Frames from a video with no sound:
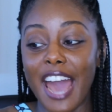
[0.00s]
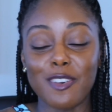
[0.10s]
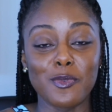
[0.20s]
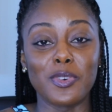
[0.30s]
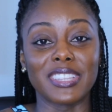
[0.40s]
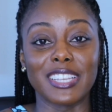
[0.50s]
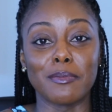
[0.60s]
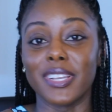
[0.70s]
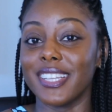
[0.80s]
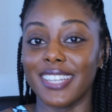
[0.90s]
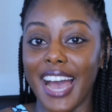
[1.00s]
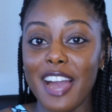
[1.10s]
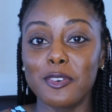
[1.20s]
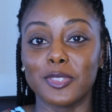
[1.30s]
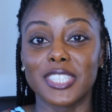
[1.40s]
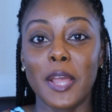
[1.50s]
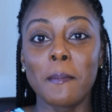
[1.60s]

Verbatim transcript: I don't want them in the house.